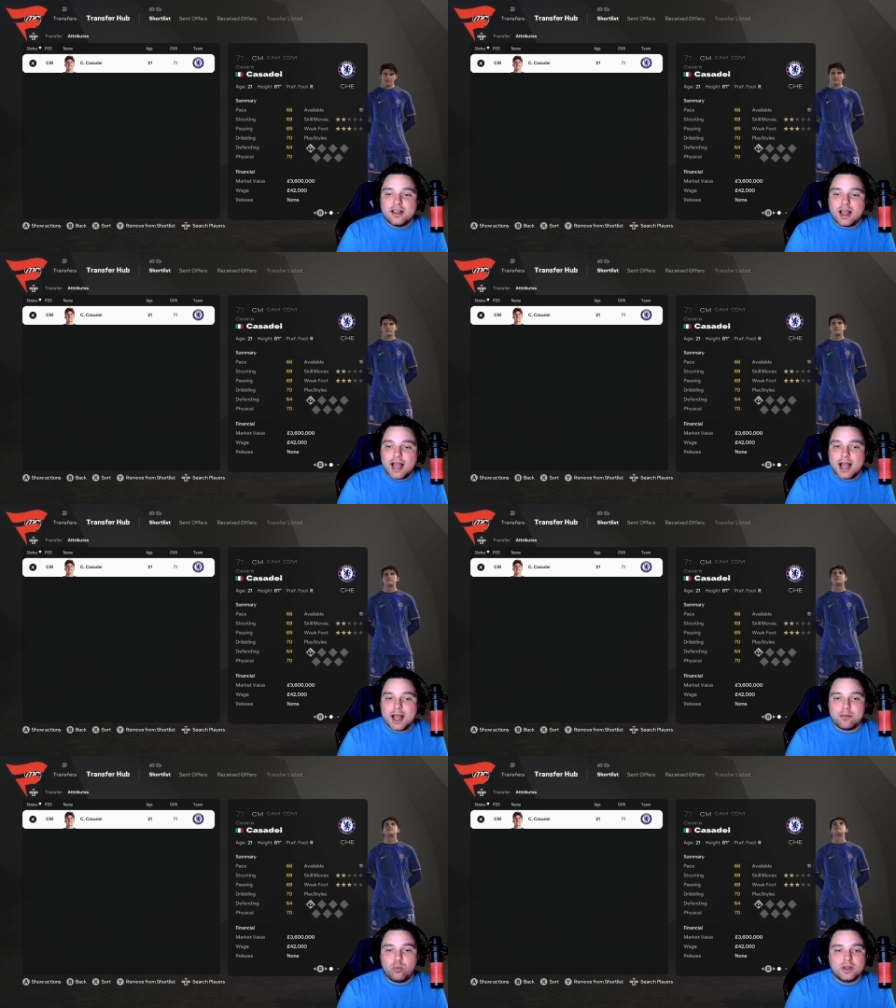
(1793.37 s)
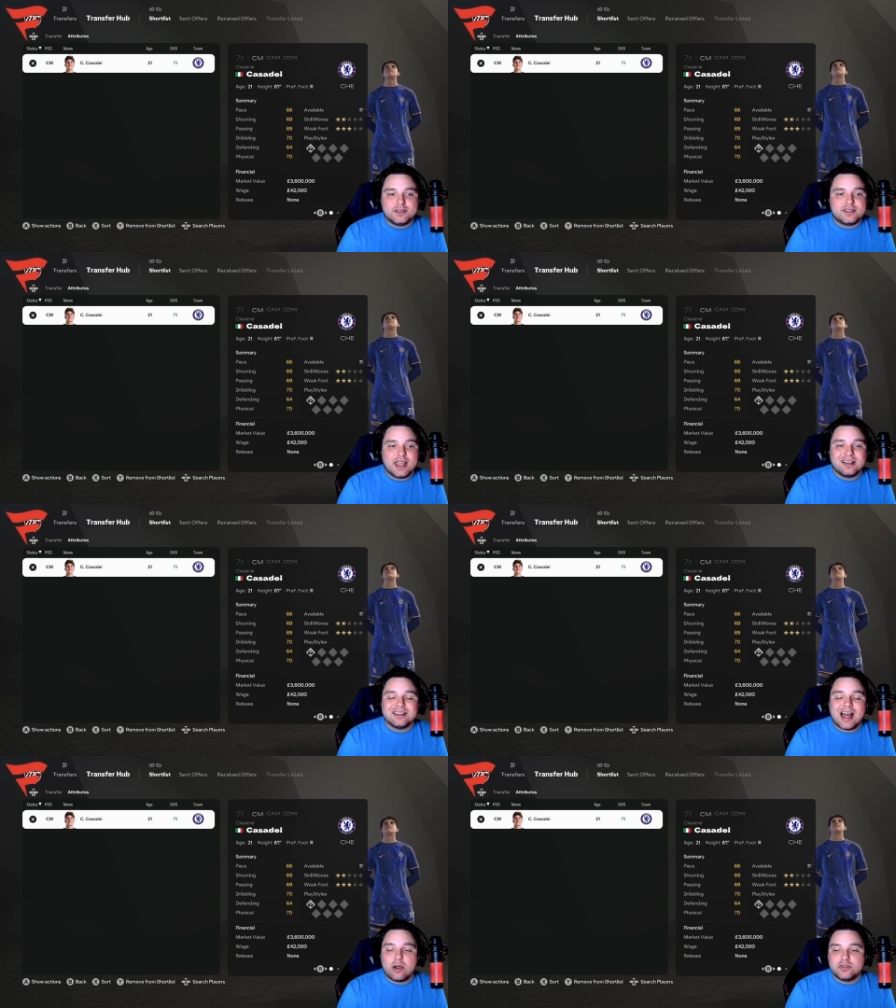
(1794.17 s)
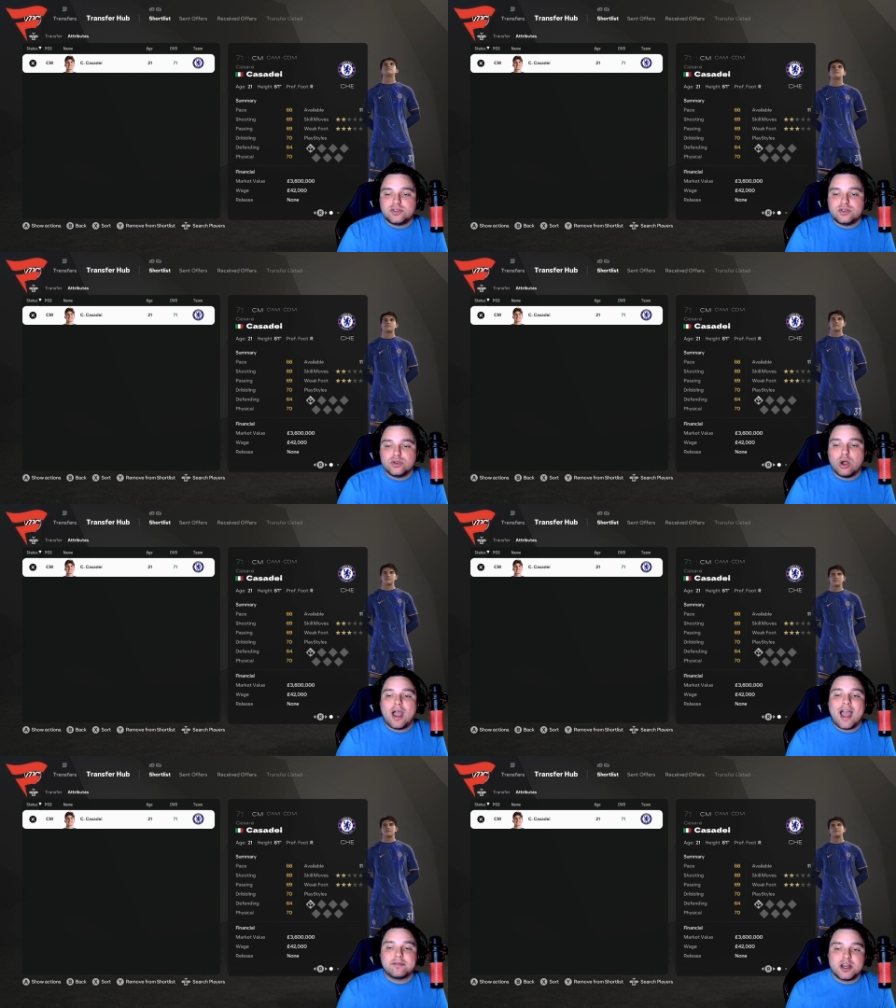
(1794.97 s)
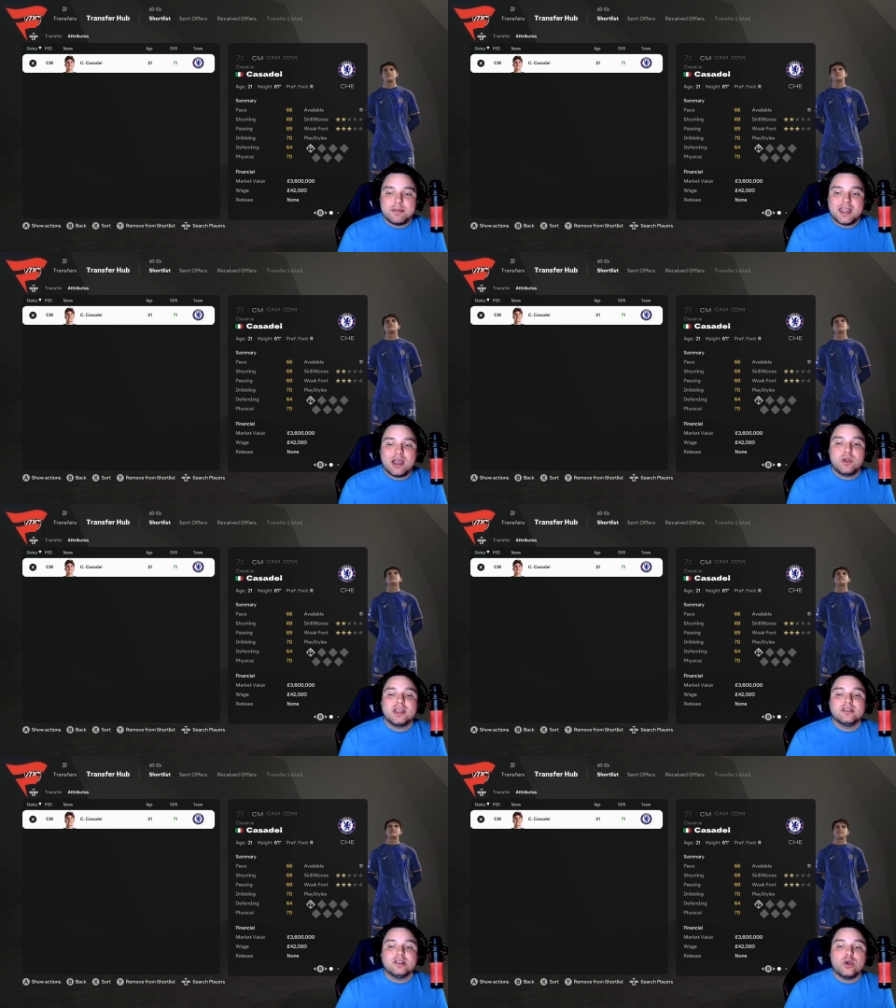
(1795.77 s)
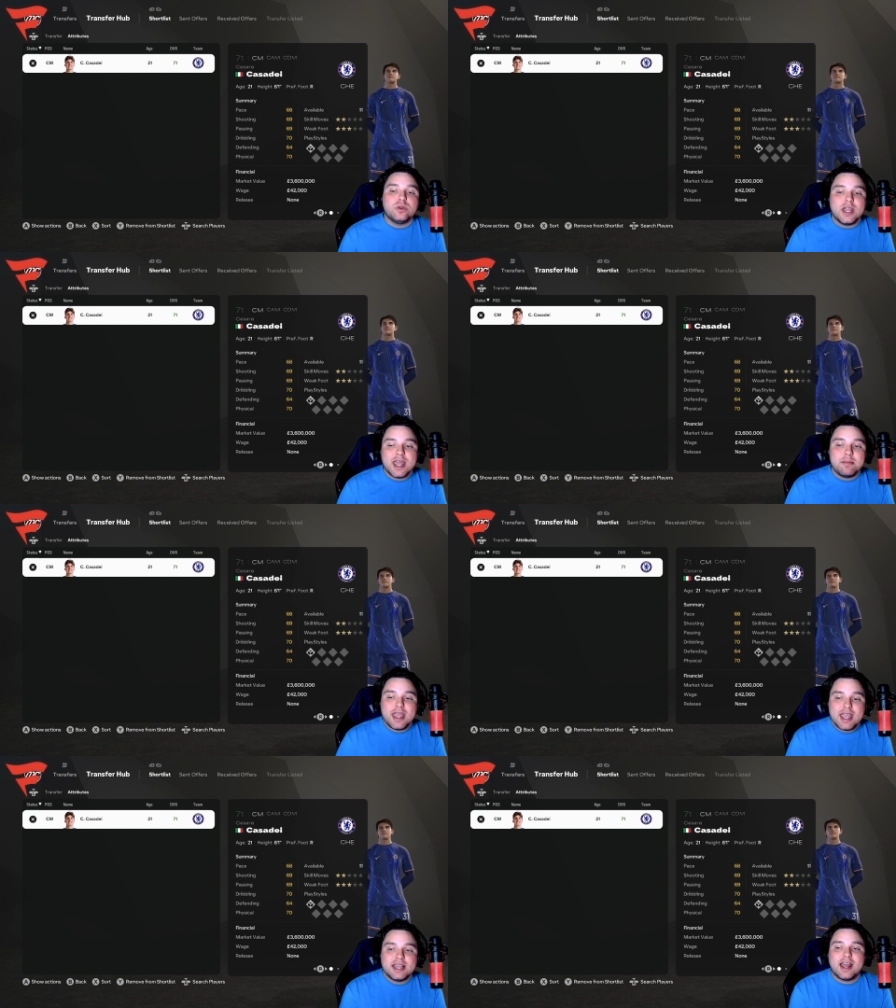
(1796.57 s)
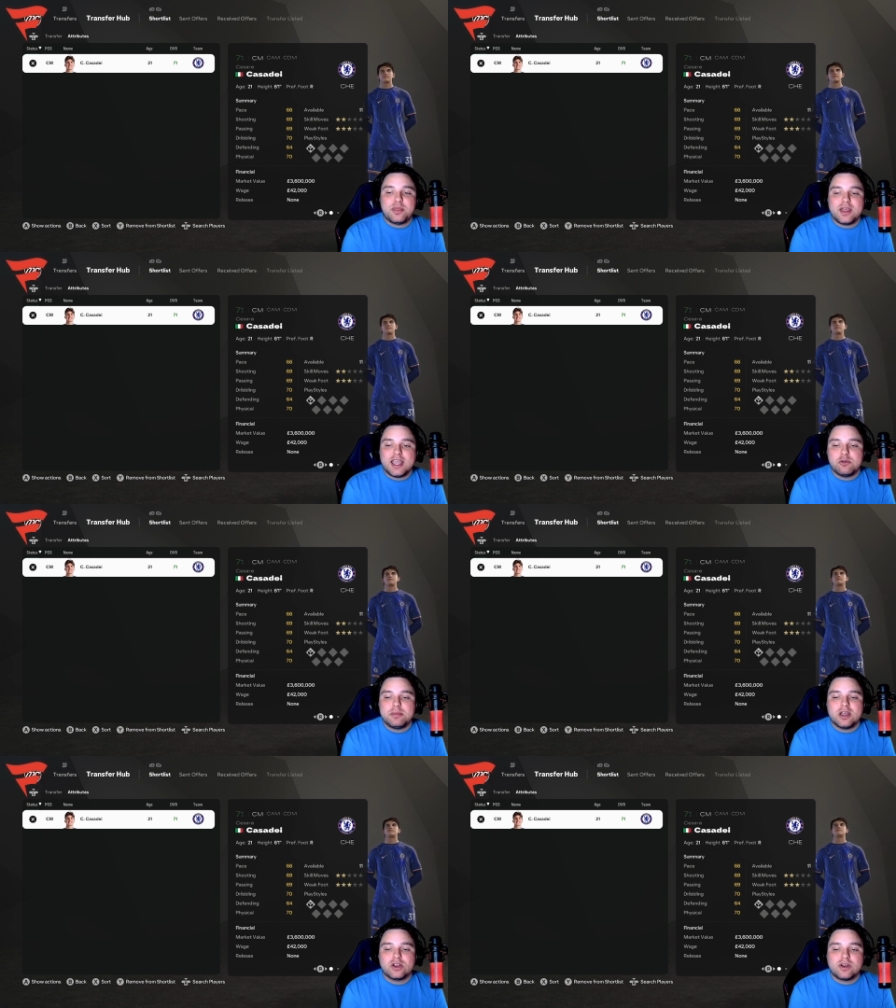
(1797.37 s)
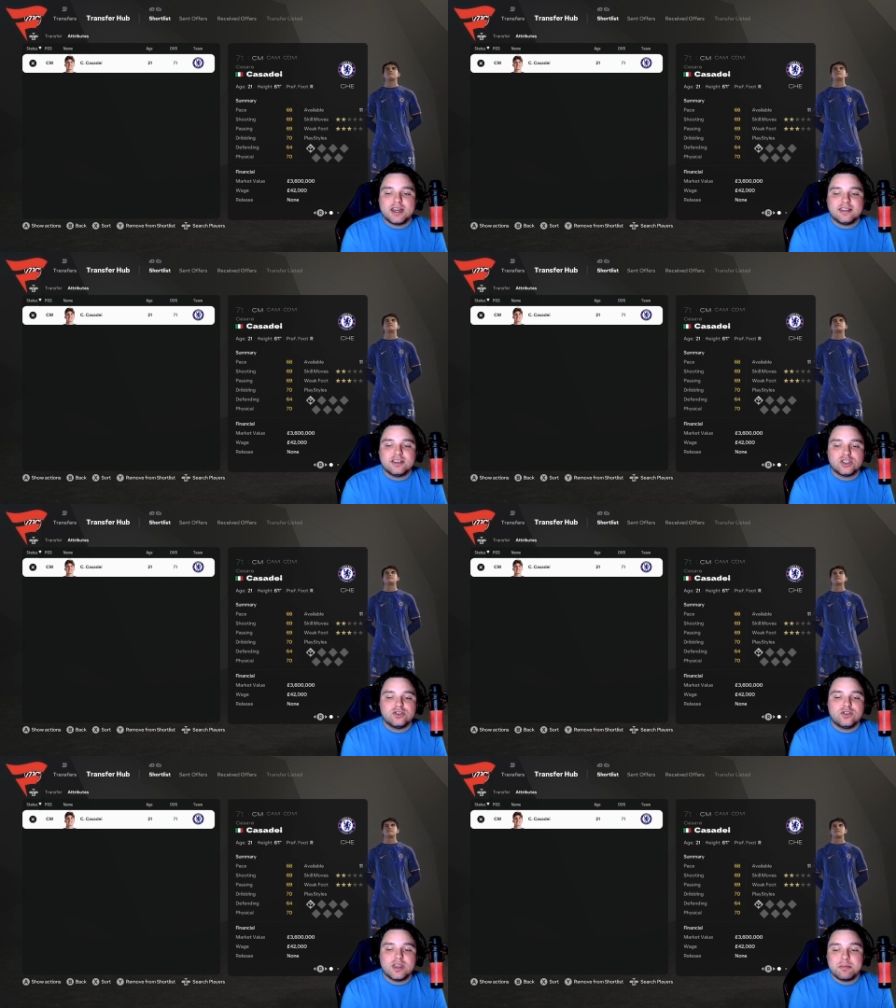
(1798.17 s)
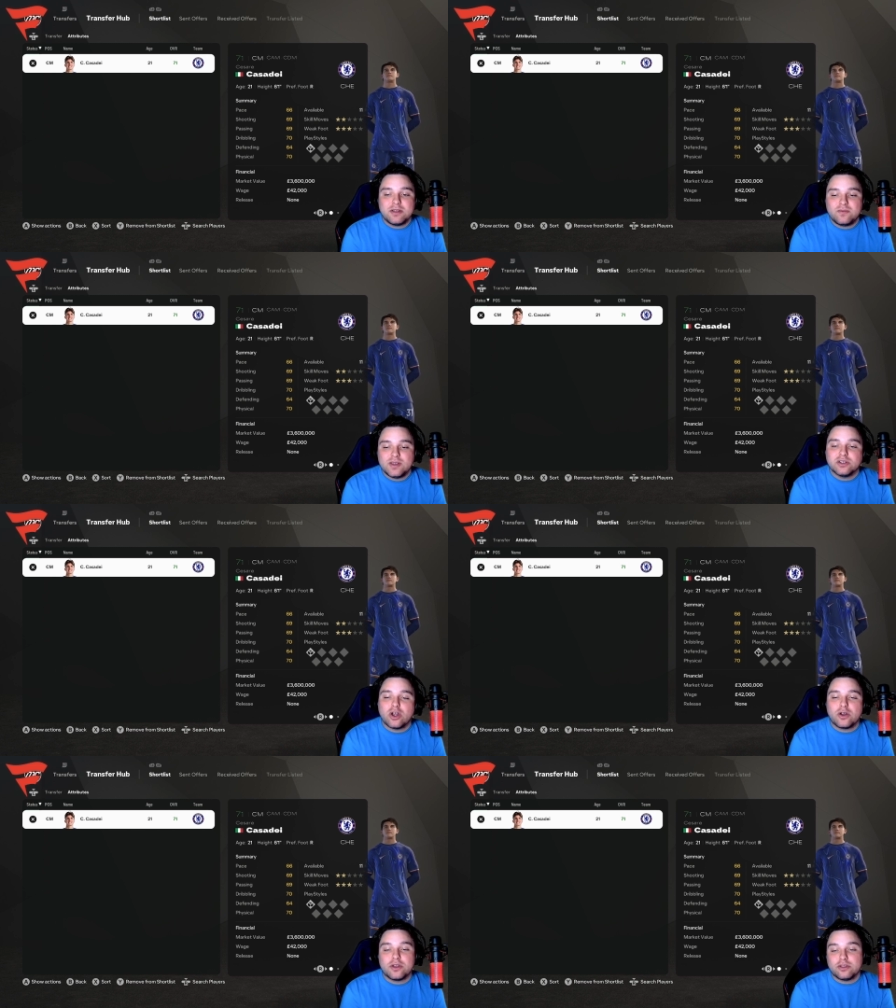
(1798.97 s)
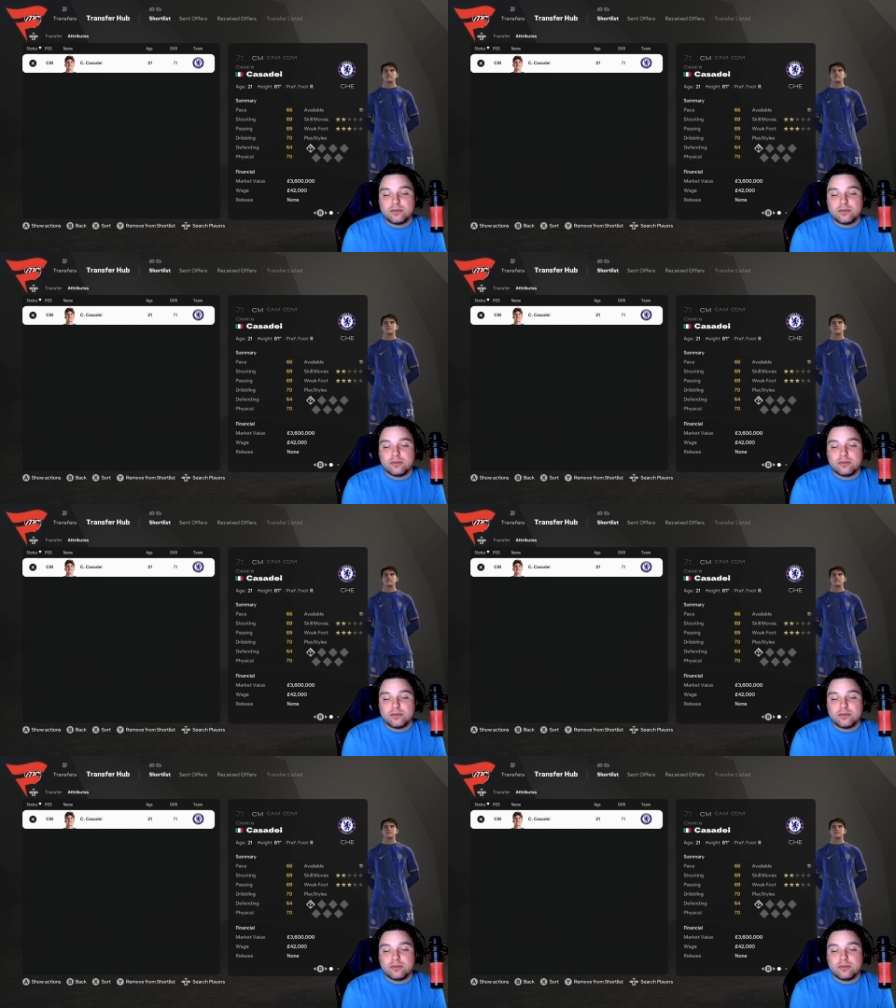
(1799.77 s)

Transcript: Once they allow us to go after him again, we can loan him in. I think he would be a great addition to that midfield, although the